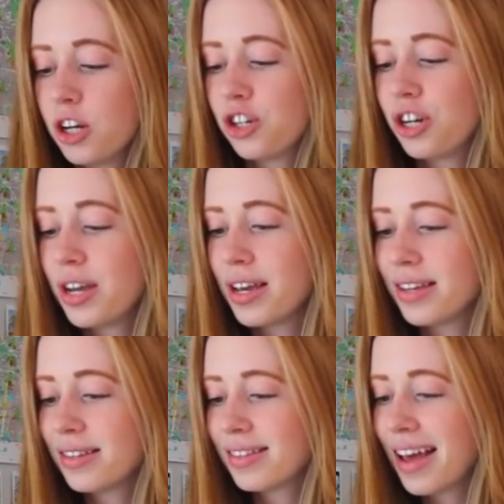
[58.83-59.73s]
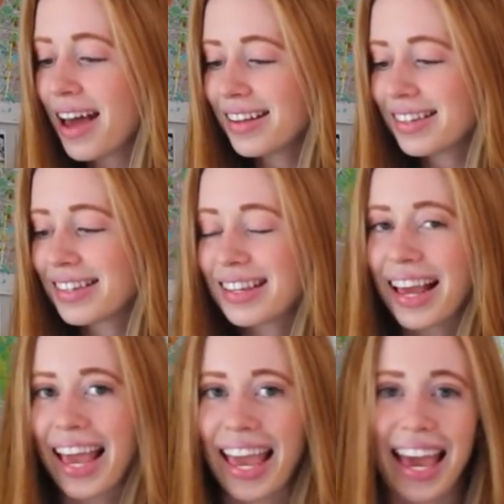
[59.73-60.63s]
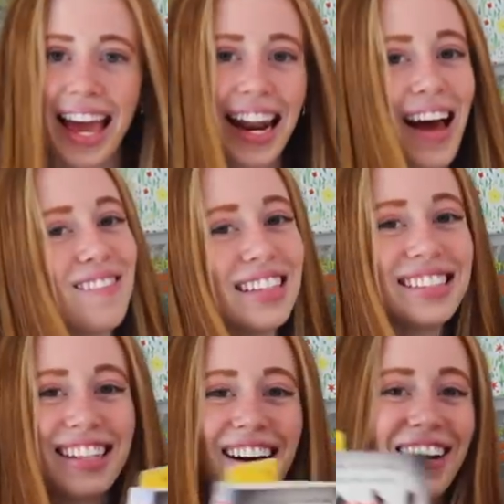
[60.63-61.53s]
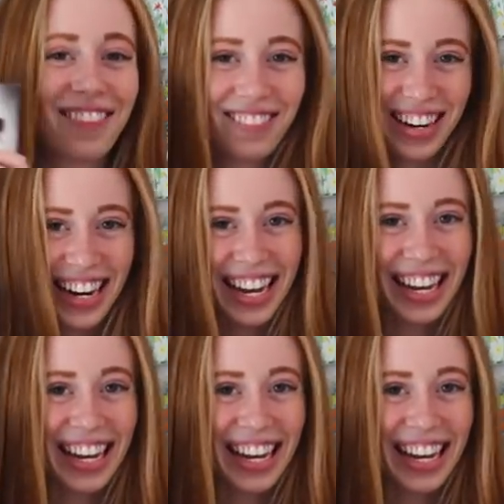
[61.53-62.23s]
She is set, and I'm gonna start reading.